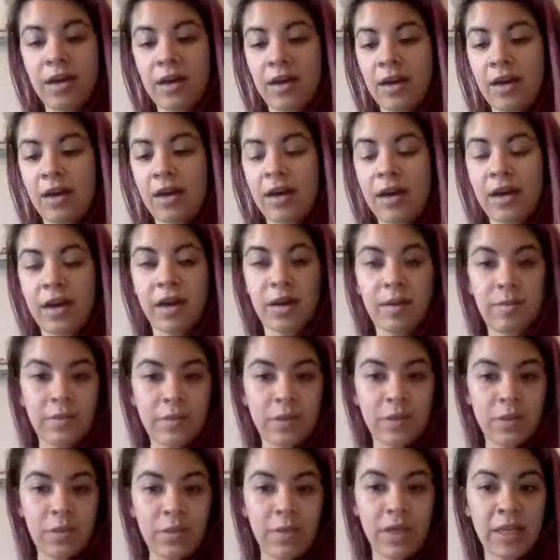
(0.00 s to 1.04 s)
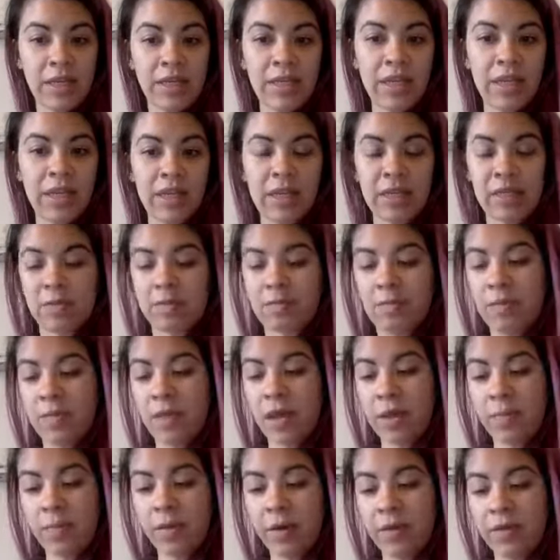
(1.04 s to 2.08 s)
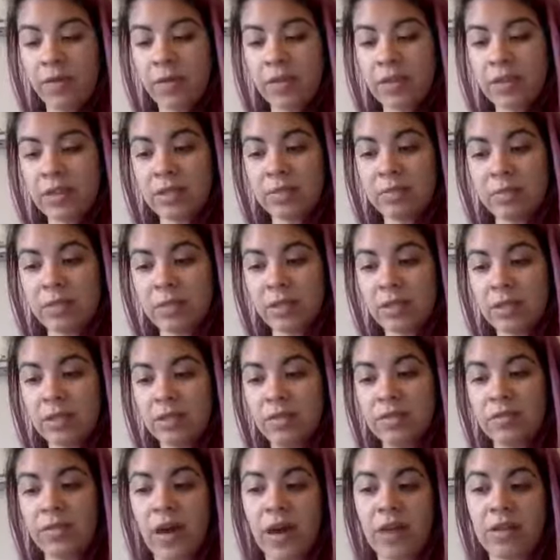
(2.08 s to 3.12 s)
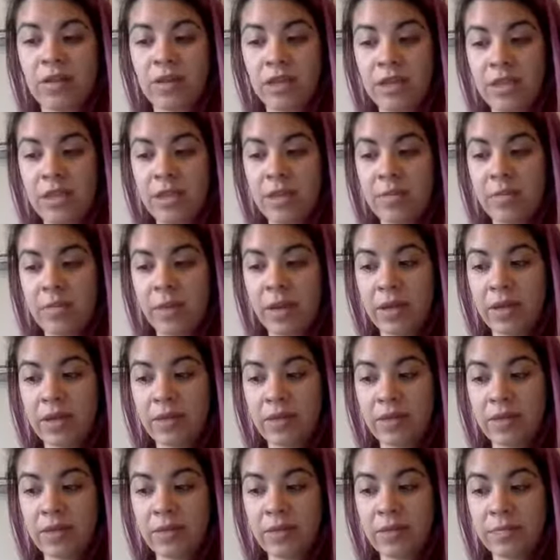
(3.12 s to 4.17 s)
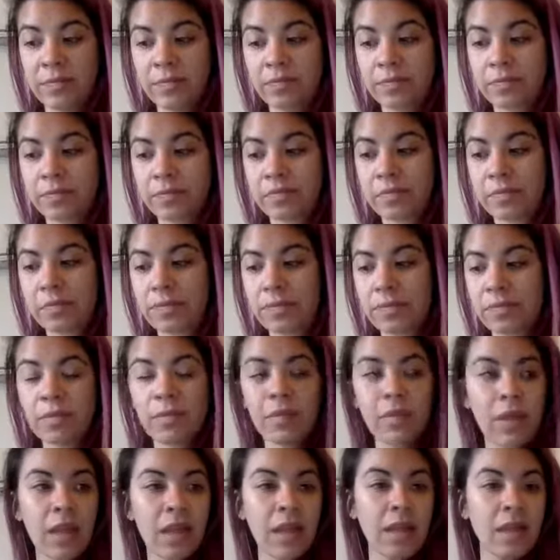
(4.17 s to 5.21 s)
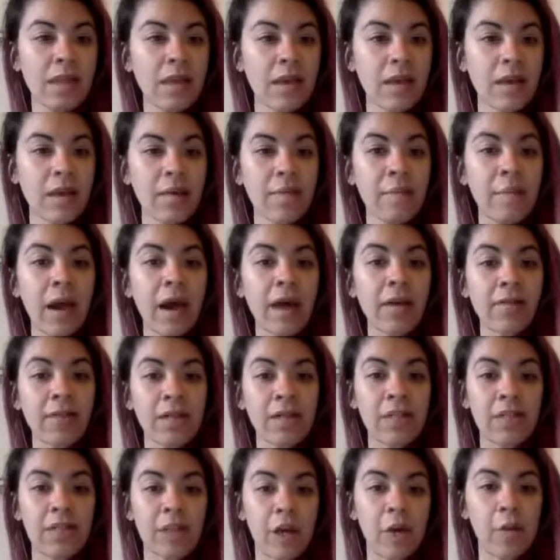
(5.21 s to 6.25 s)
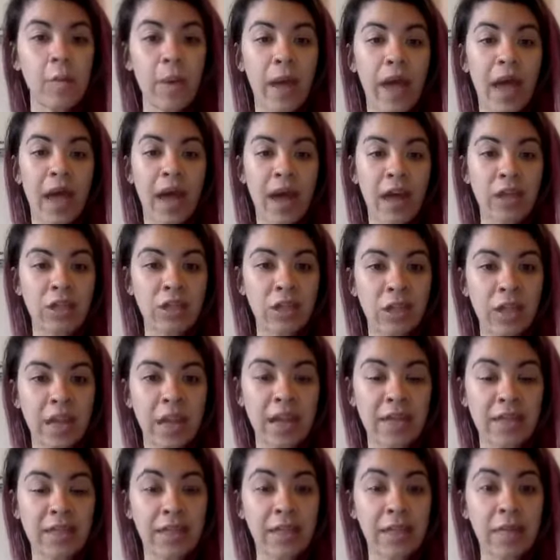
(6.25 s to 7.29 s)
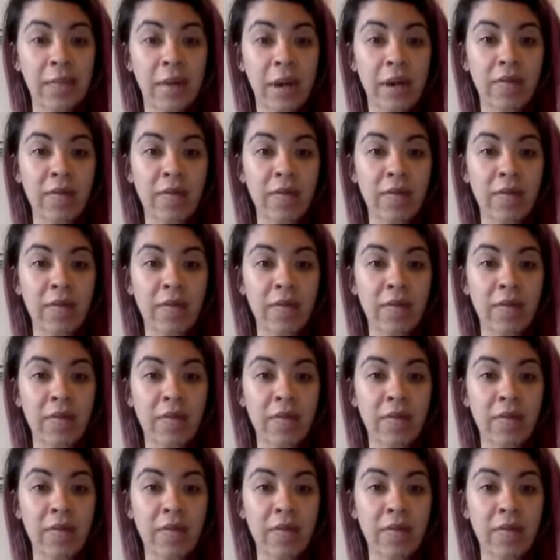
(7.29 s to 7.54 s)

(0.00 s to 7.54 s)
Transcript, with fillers: um, so it makes like this a perfect little Father's Day bundle. The Amavi soap actually has the Amavi